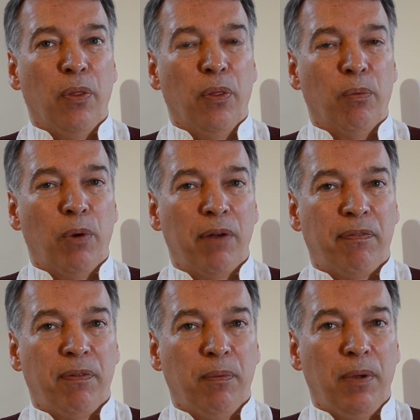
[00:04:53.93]
the
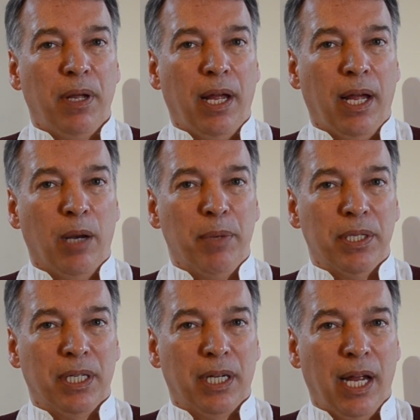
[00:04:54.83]
rough
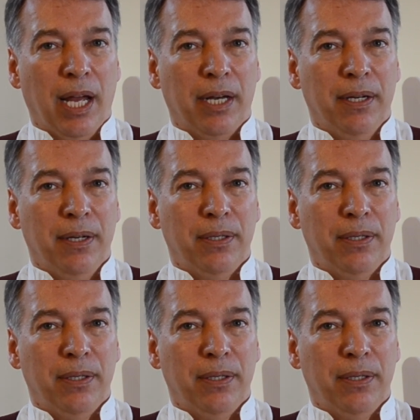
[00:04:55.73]
elements in CAD